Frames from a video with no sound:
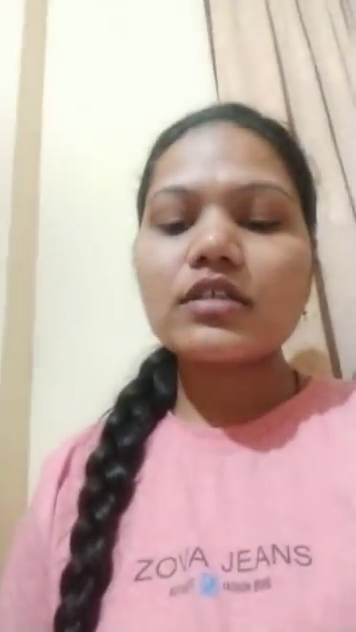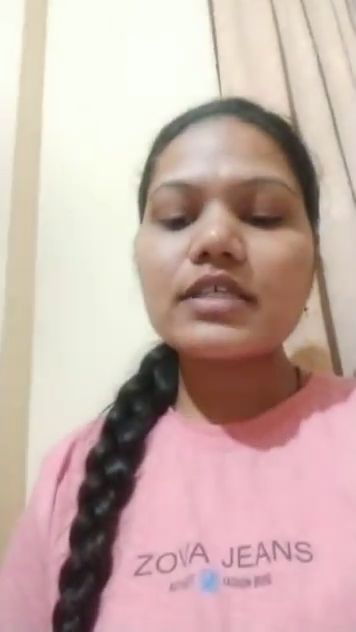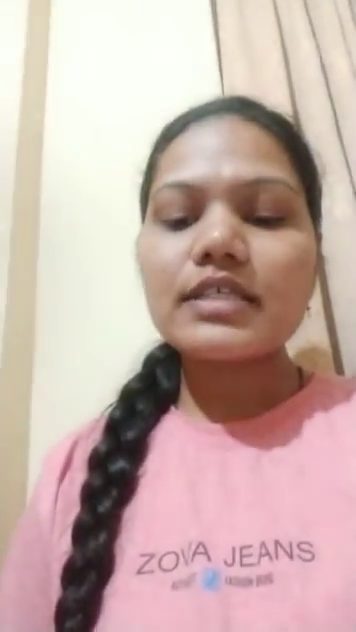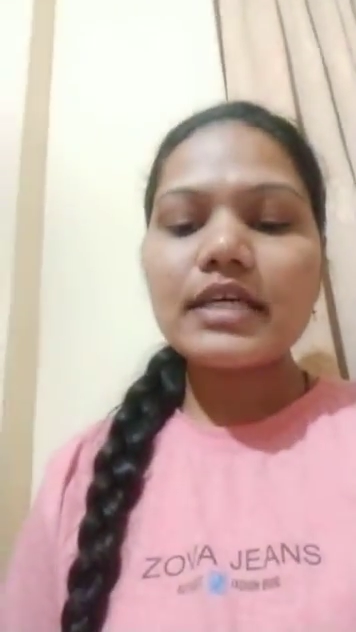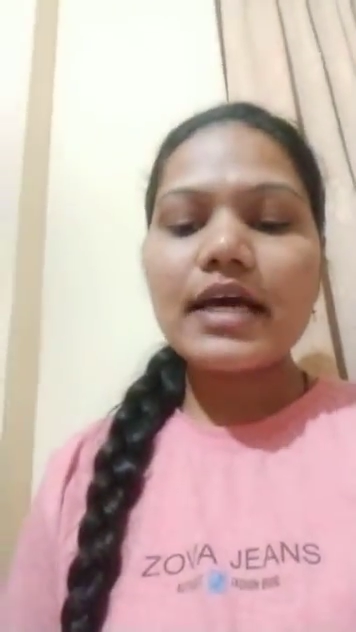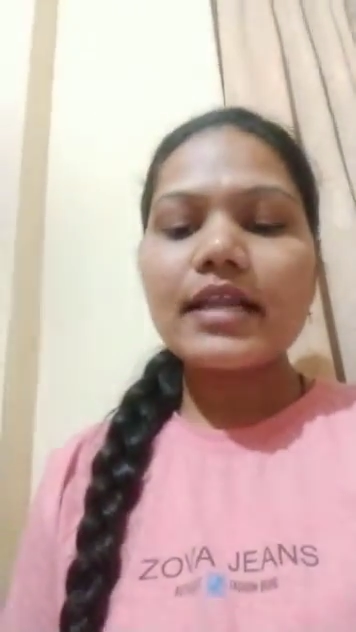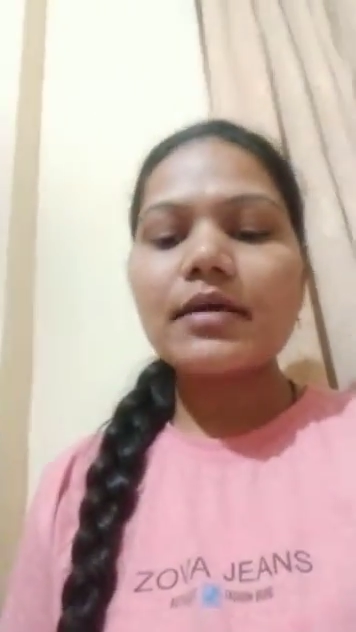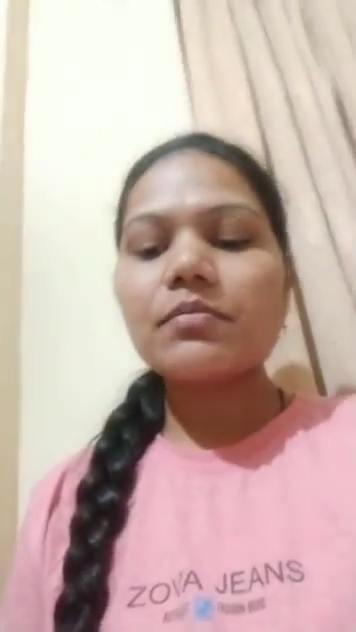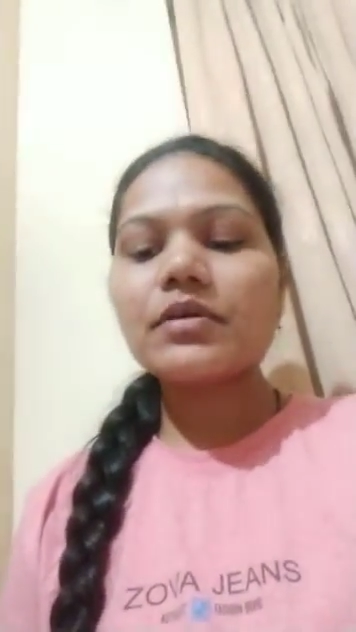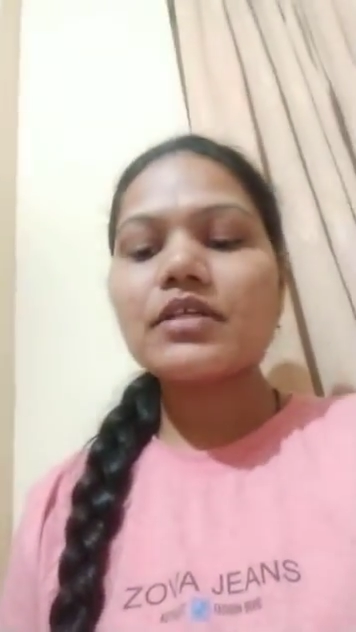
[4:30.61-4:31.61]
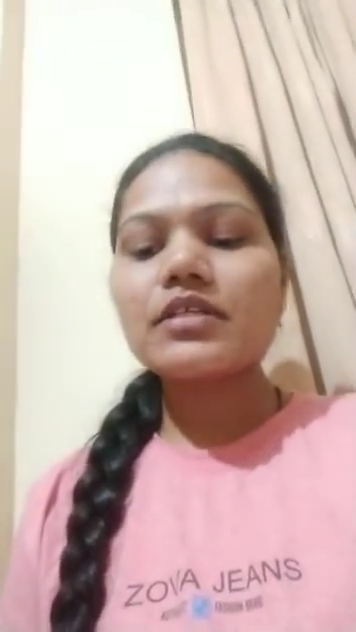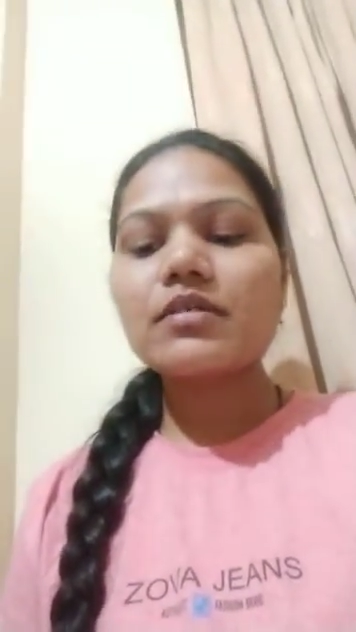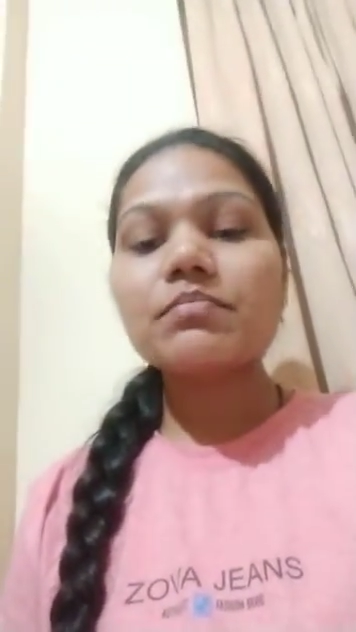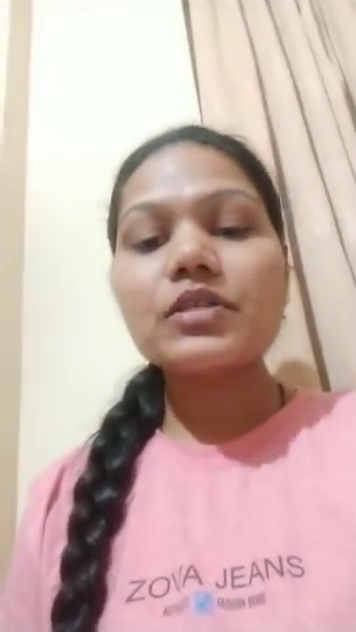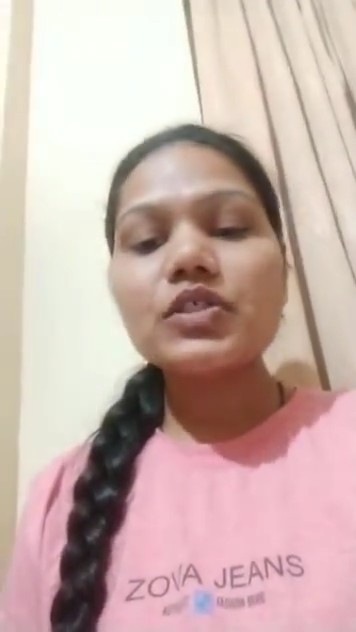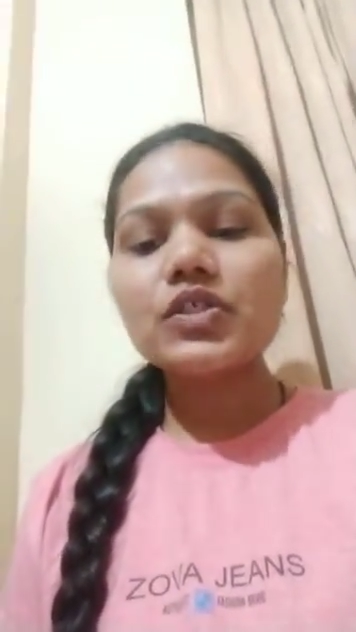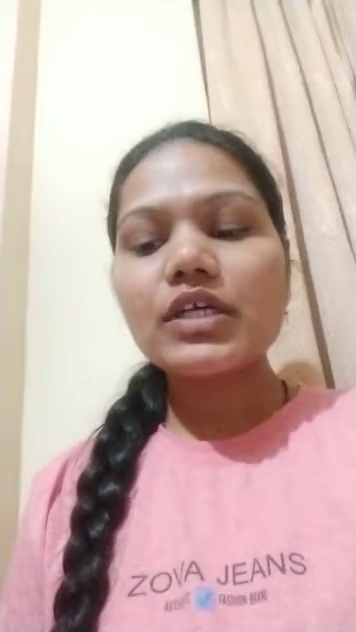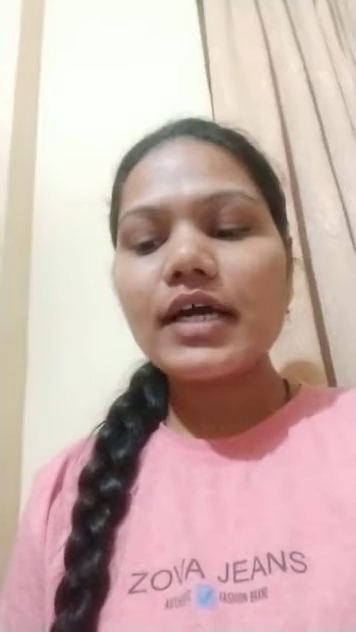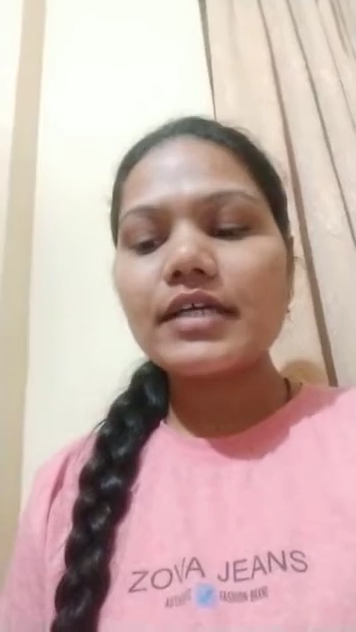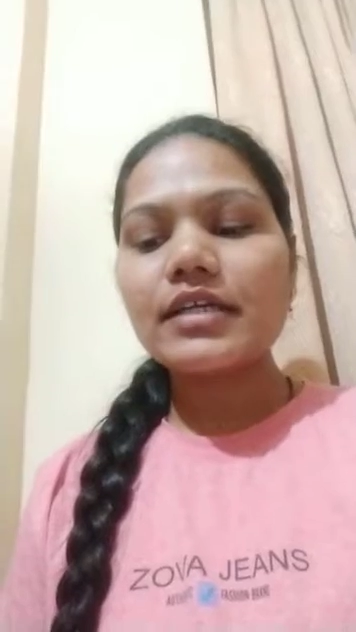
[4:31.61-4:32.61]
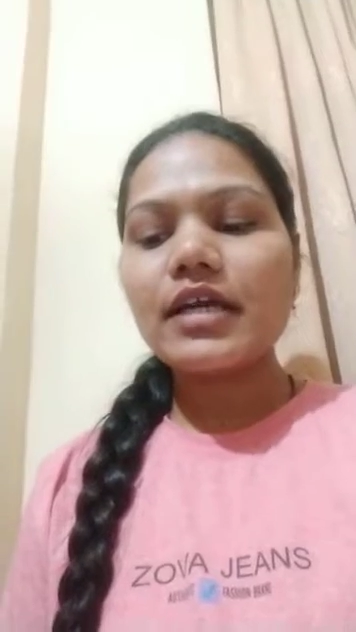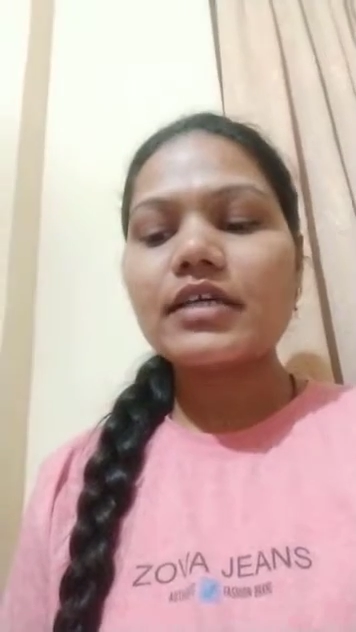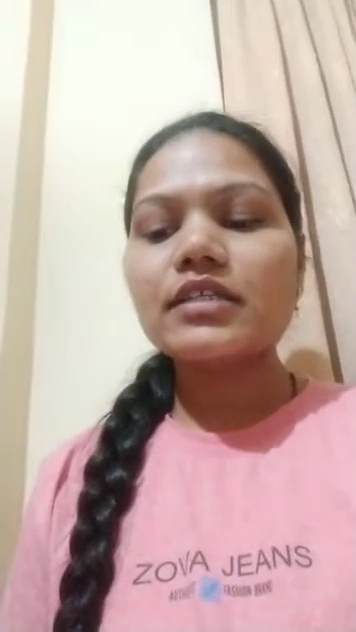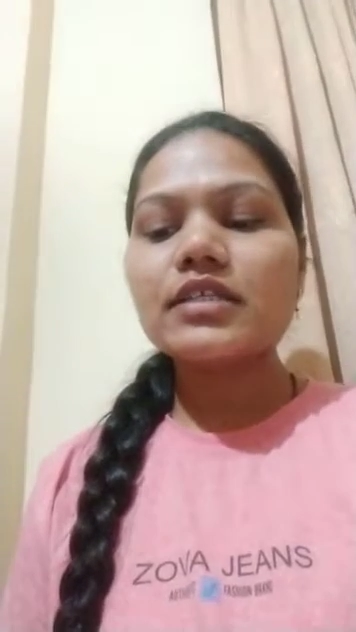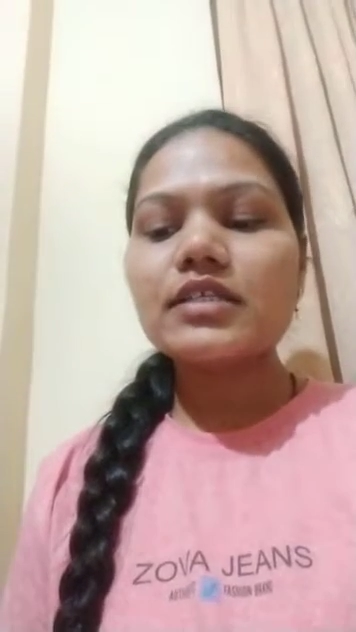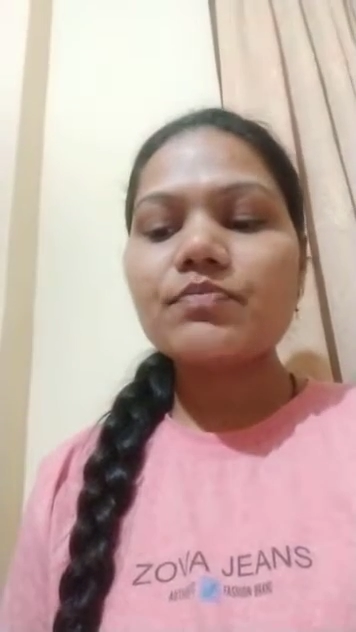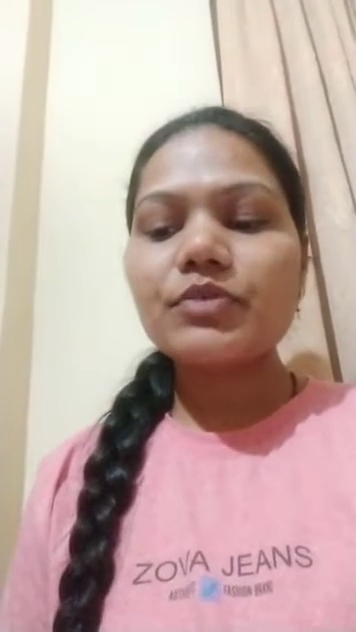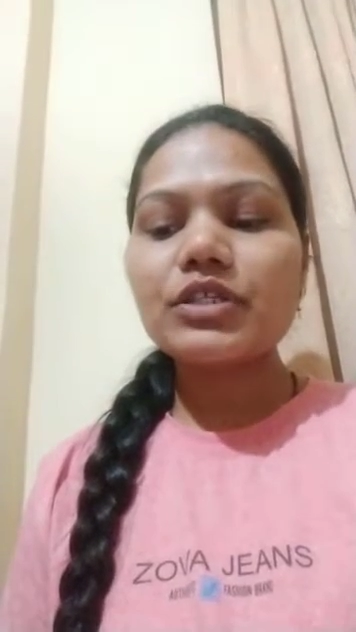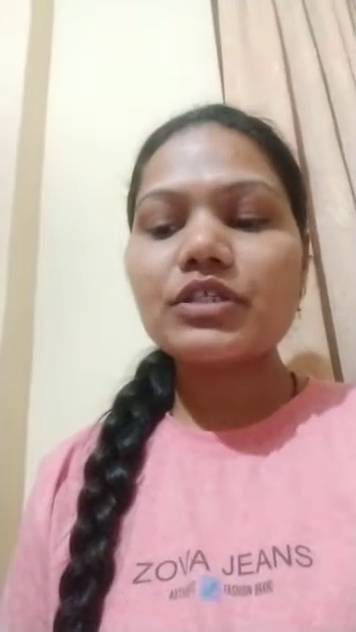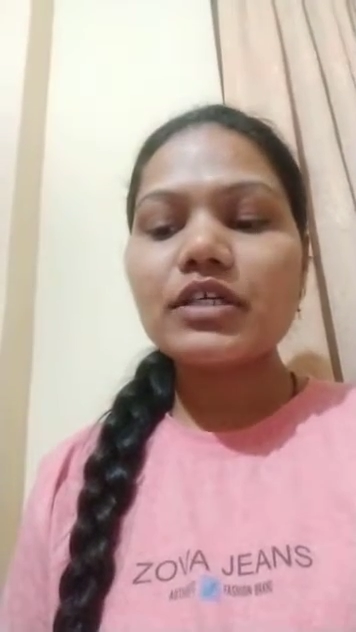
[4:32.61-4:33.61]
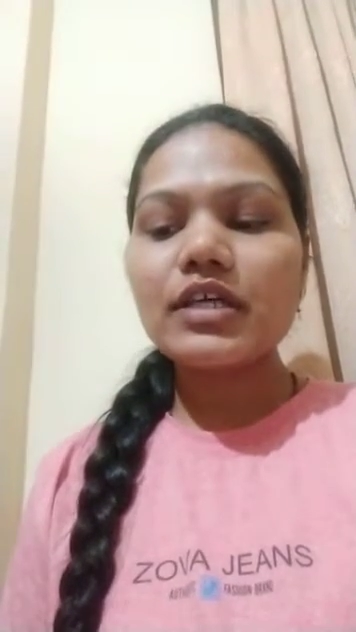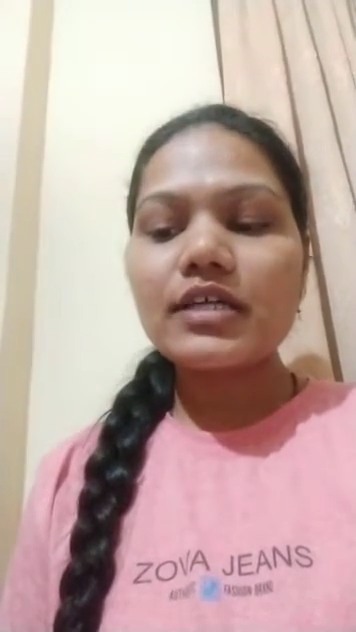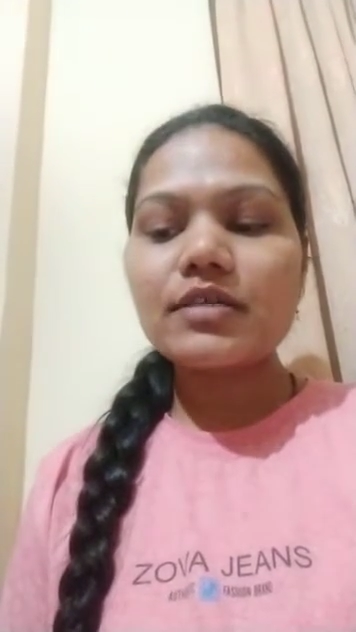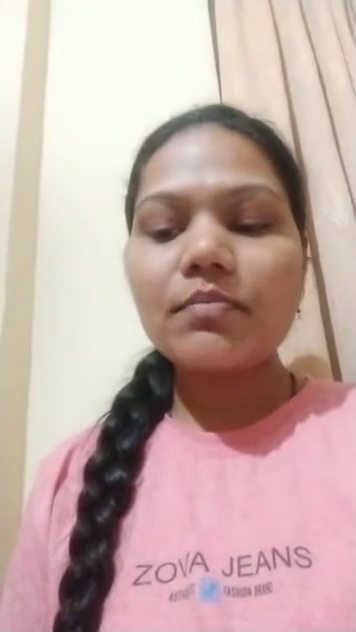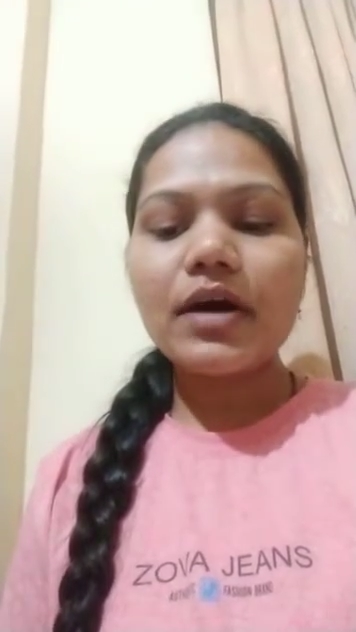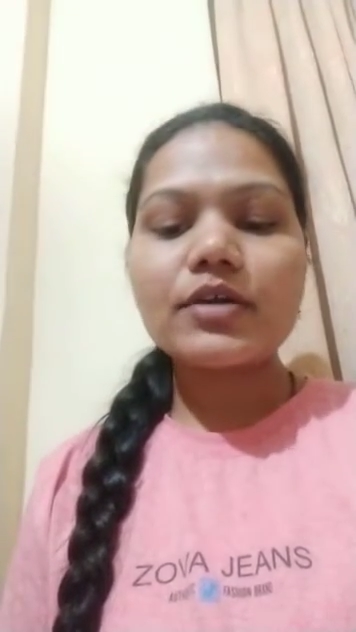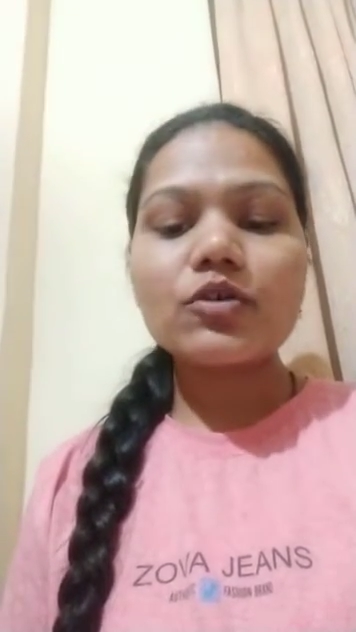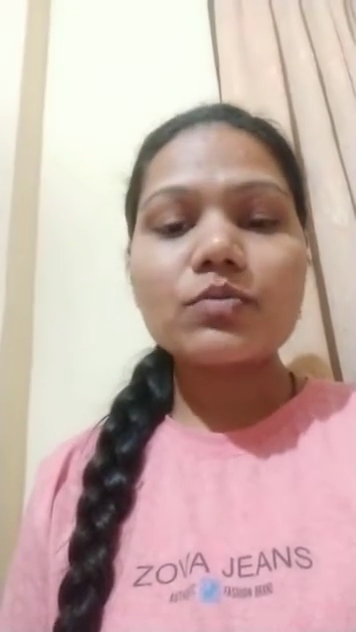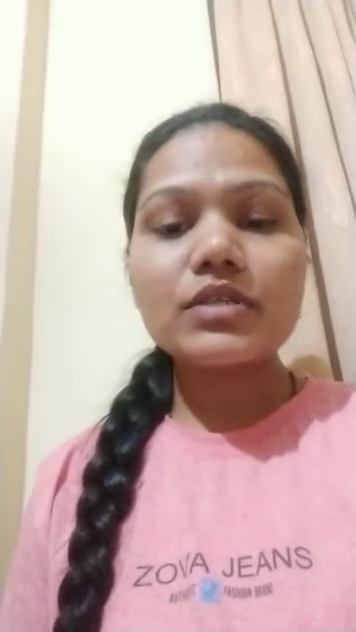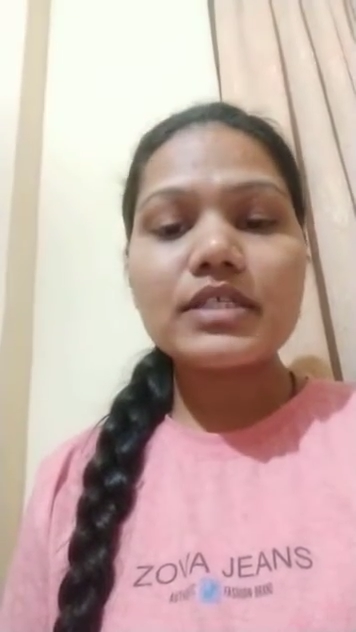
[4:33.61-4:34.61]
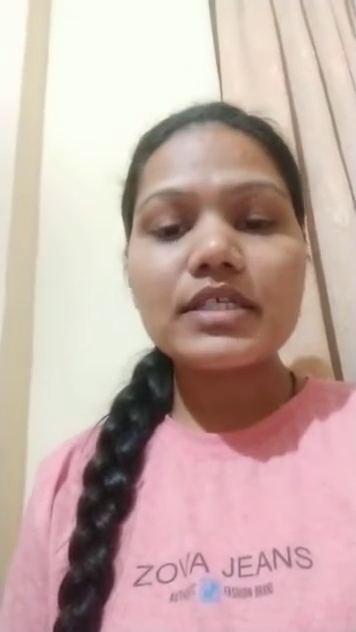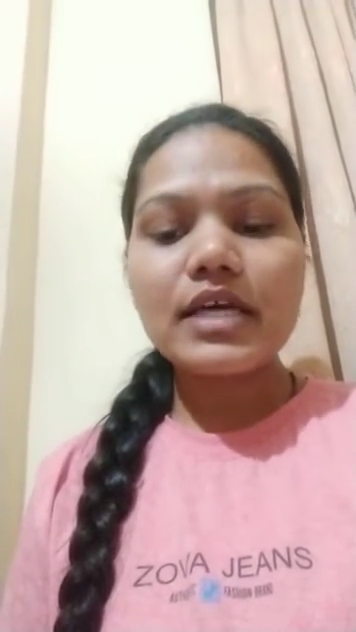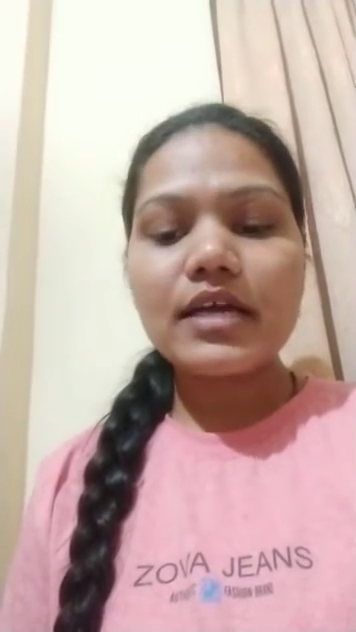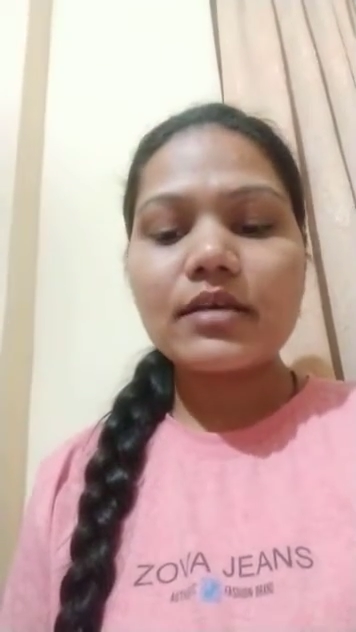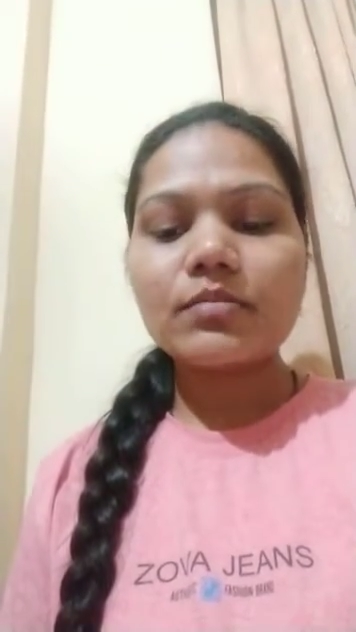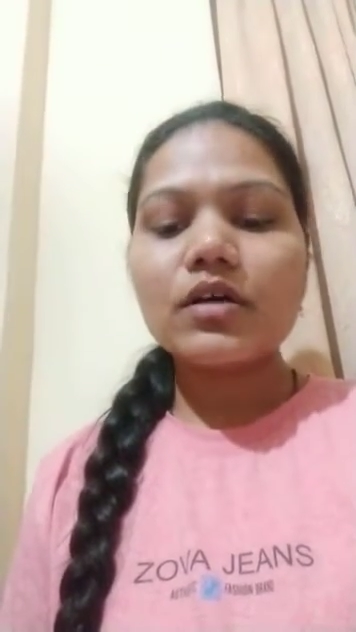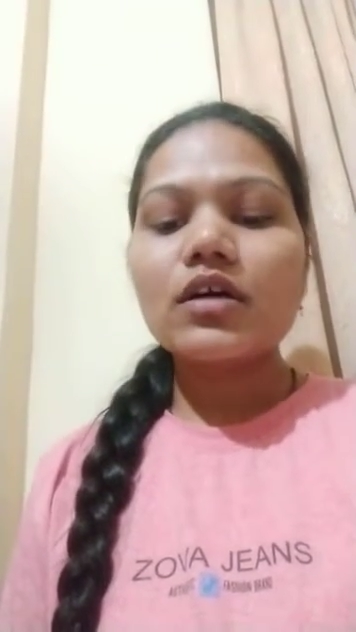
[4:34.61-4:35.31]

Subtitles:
The CRF is completion guideline is printed as a part of the CRF.